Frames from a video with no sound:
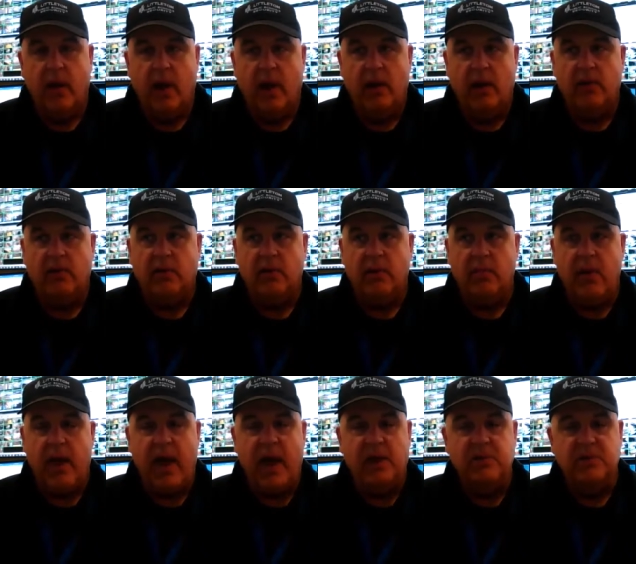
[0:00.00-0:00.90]
And you could
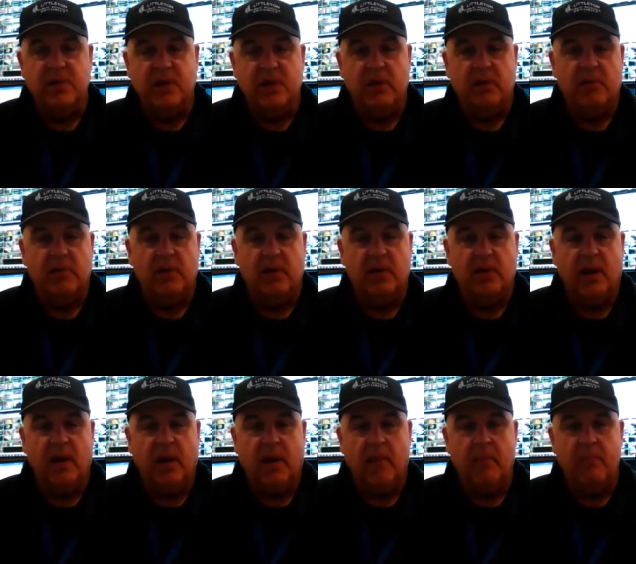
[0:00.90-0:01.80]
imagine
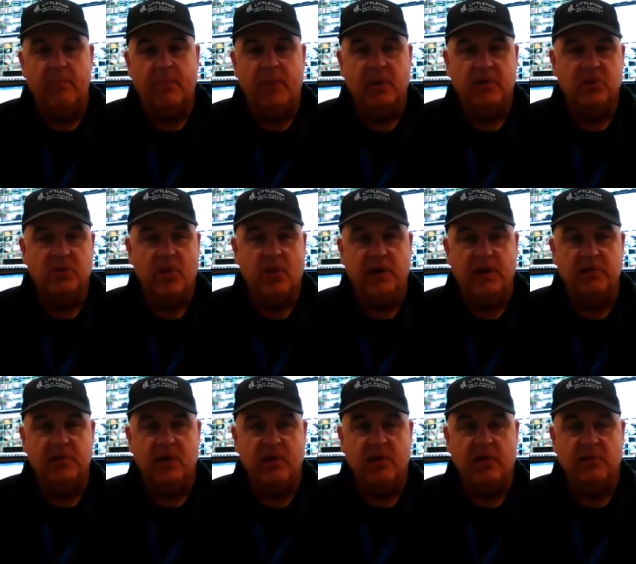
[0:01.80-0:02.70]
the
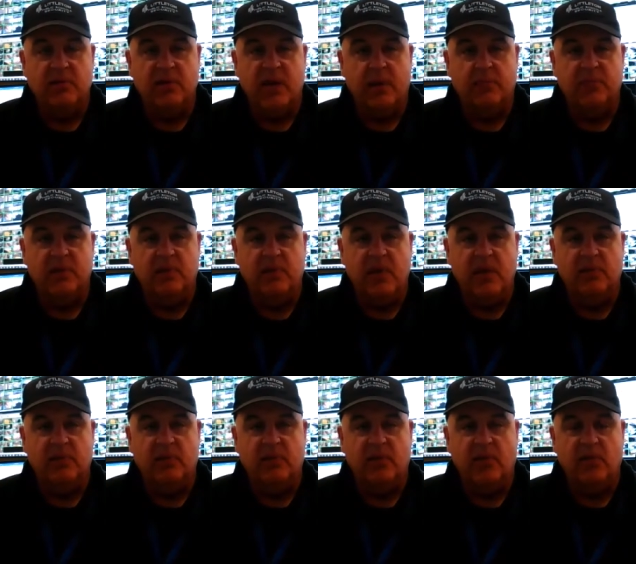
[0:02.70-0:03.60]
stress and those types of
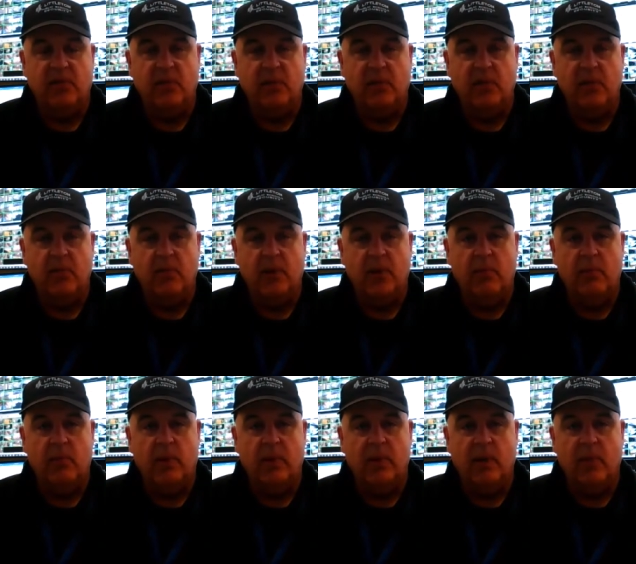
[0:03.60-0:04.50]
things that they're dealing with
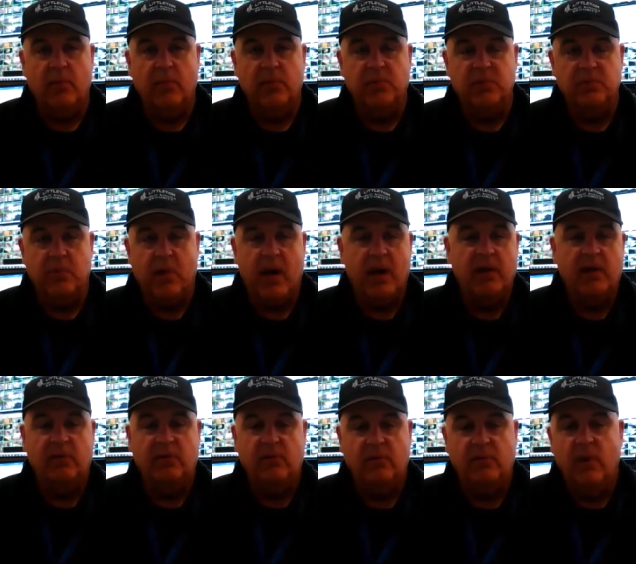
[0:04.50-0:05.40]
when they're
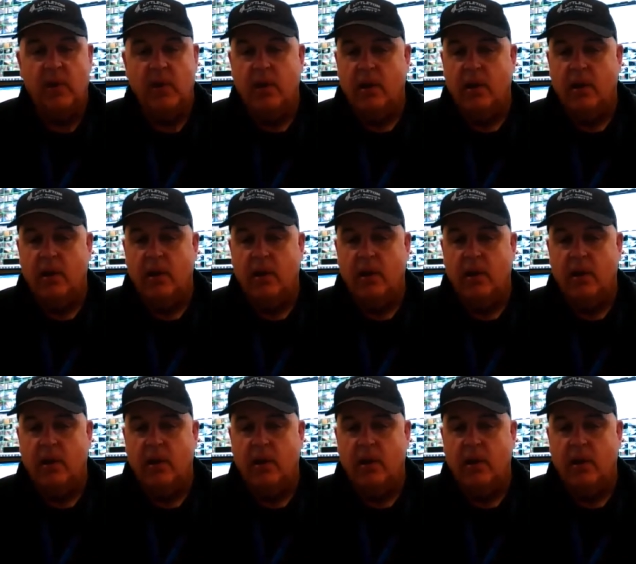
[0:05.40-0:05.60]
responding to